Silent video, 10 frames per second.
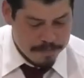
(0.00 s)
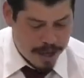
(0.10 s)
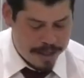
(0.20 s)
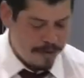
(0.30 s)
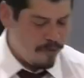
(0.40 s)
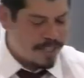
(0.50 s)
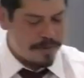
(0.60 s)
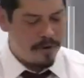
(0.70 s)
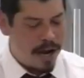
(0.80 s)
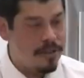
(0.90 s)
And verse
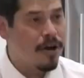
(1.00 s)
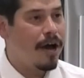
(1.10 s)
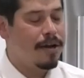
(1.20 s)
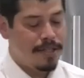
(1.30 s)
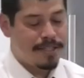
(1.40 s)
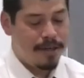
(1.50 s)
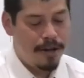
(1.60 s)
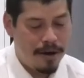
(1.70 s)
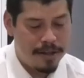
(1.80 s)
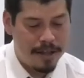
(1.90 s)
number 8, 9, and, you
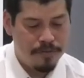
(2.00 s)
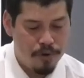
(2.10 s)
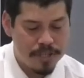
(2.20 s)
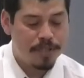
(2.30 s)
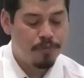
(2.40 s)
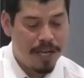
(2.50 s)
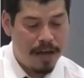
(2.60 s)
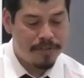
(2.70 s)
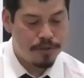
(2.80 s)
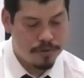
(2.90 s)
know, are the verses we
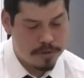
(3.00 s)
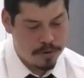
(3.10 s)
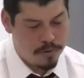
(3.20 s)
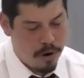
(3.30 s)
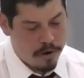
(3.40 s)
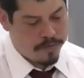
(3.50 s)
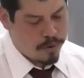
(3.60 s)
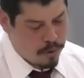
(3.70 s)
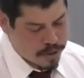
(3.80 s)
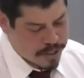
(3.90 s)
love to, to quote, of
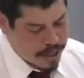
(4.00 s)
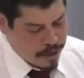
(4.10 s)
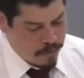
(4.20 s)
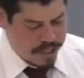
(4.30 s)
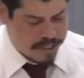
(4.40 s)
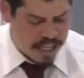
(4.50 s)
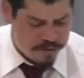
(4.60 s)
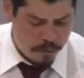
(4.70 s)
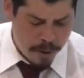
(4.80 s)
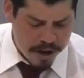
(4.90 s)
course, which says,
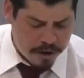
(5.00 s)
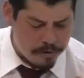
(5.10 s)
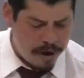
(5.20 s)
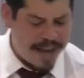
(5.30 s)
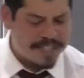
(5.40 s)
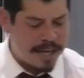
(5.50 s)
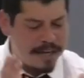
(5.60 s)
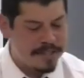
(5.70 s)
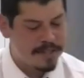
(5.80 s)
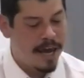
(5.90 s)
For by grace are
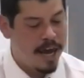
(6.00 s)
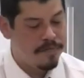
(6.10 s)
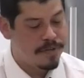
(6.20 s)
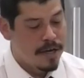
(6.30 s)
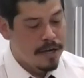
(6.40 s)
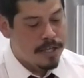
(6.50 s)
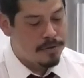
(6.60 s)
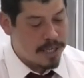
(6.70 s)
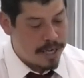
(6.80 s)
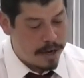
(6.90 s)
ye saved. This
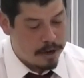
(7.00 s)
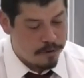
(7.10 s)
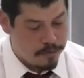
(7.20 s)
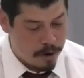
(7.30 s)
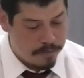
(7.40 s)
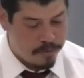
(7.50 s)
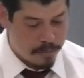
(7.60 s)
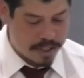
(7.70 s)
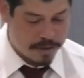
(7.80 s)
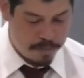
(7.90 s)
was again confirmed from
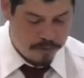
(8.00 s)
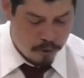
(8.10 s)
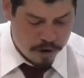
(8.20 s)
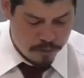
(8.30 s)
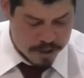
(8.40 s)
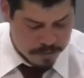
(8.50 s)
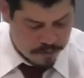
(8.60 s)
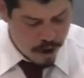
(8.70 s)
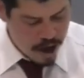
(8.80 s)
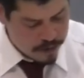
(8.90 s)
us before in verse number
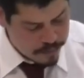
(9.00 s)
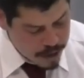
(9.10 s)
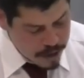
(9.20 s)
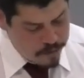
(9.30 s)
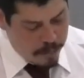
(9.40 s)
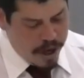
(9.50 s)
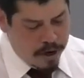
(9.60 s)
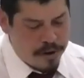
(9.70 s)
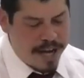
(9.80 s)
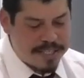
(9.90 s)
5. For by
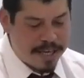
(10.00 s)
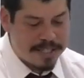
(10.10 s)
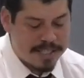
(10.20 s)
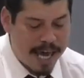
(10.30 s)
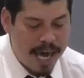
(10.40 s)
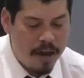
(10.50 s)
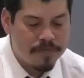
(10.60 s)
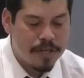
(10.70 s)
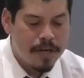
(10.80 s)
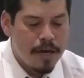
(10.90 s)
grace are ye
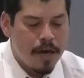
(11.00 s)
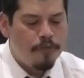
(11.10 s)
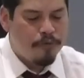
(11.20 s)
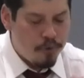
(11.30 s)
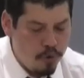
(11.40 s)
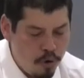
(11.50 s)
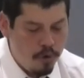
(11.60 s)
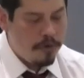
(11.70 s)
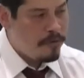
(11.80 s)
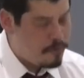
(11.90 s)
saved
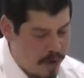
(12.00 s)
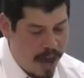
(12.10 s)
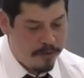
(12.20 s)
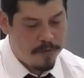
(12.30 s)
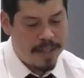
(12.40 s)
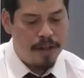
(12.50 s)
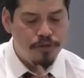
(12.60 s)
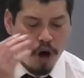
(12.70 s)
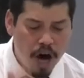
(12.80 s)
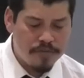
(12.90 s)
through faith, and that
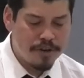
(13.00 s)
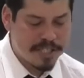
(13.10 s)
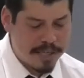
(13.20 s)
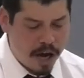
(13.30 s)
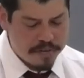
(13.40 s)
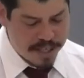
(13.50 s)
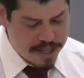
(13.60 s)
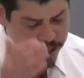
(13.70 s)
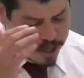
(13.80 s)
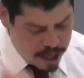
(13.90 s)
not of yourselves, it
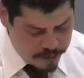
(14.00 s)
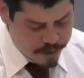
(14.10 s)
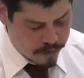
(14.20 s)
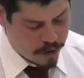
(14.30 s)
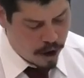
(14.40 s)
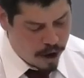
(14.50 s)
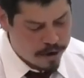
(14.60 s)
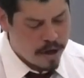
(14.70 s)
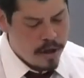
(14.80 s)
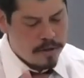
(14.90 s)
is the gift of
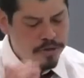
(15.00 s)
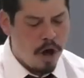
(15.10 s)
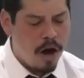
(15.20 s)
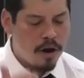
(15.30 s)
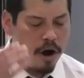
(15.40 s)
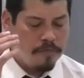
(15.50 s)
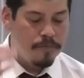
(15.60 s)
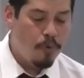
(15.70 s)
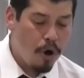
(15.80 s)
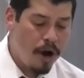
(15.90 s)
God, not
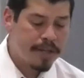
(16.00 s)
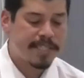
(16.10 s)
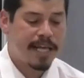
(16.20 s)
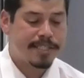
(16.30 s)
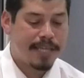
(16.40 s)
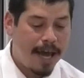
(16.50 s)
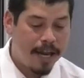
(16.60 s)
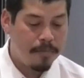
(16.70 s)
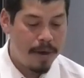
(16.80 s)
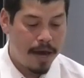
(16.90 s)
of works, lest
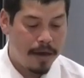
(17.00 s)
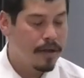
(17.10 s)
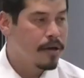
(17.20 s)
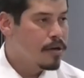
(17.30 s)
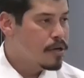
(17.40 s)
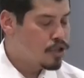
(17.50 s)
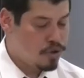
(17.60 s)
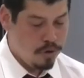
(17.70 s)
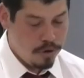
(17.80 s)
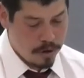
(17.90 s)
any man
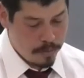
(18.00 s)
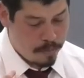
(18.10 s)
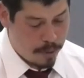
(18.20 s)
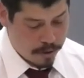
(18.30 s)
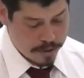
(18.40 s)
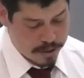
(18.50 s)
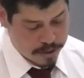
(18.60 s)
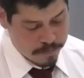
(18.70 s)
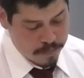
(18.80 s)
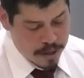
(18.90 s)
should
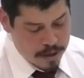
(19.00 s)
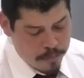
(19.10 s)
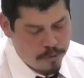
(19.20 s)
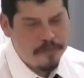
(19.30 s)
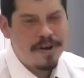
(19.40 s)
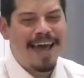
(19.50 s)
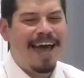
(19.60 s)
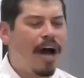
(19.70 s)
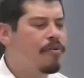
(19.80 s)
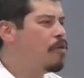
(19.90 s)
boast. Brethren,
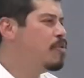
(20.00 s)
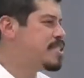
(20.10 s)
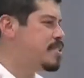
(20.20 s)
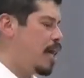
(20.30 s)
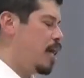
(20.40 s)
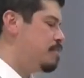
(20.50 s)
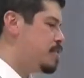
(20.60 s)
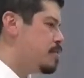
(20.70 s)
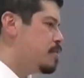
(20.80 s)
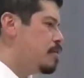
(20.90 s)
how are we saved?